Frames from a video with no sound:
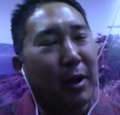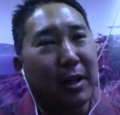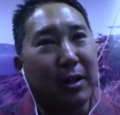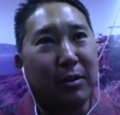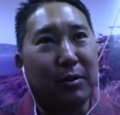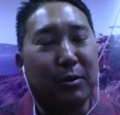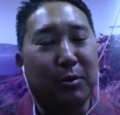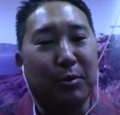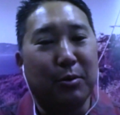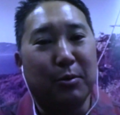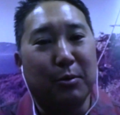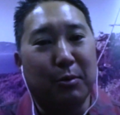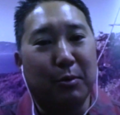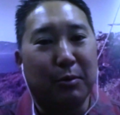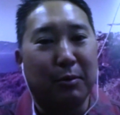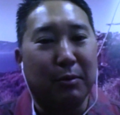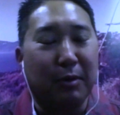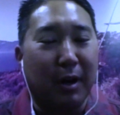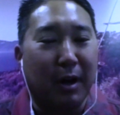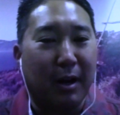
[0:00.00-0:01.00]
went
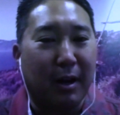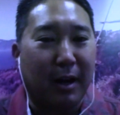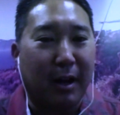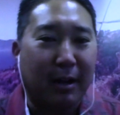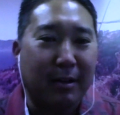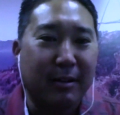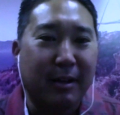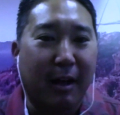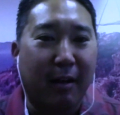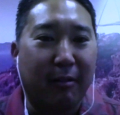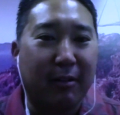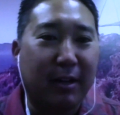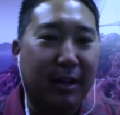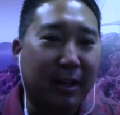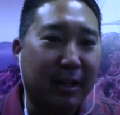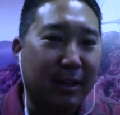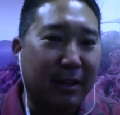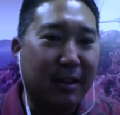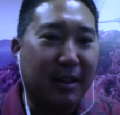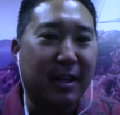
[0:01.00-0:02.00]
to
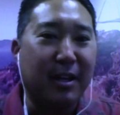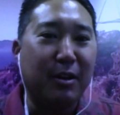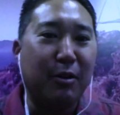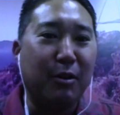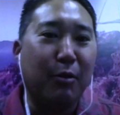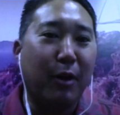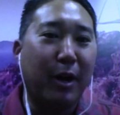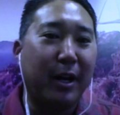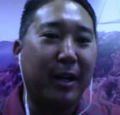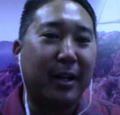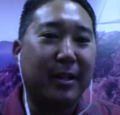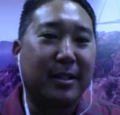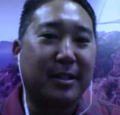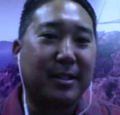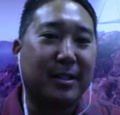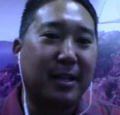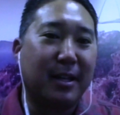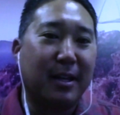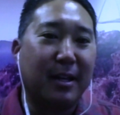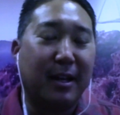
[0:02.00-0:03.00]
undoubtedly the
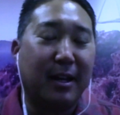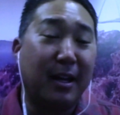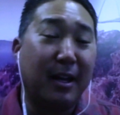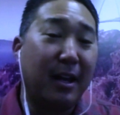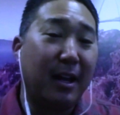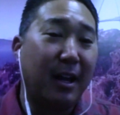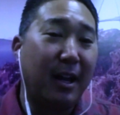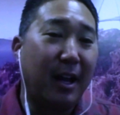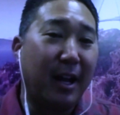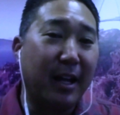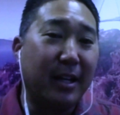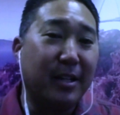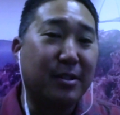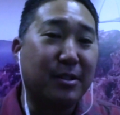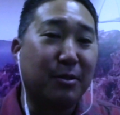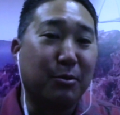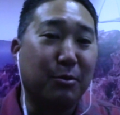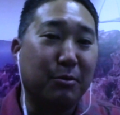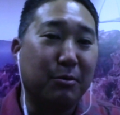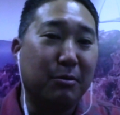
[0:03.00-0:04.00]
greatest high
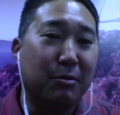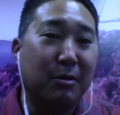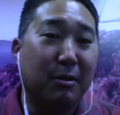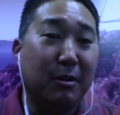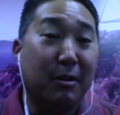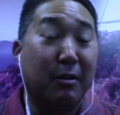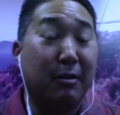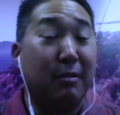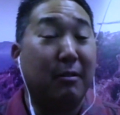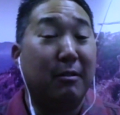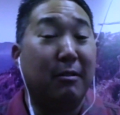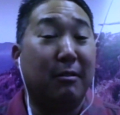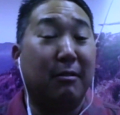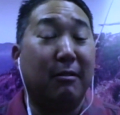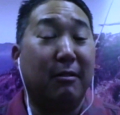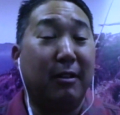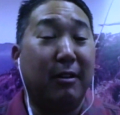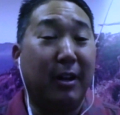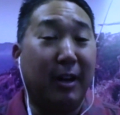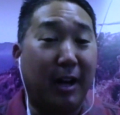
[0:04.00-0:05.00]
school
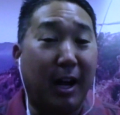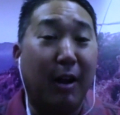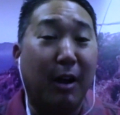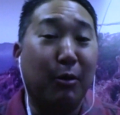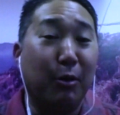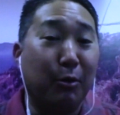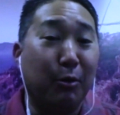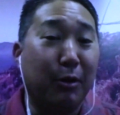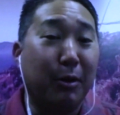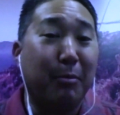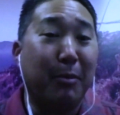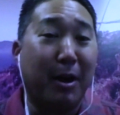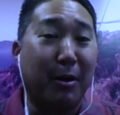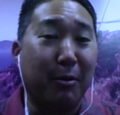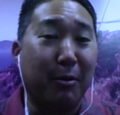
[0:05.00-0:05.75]
in Kahului,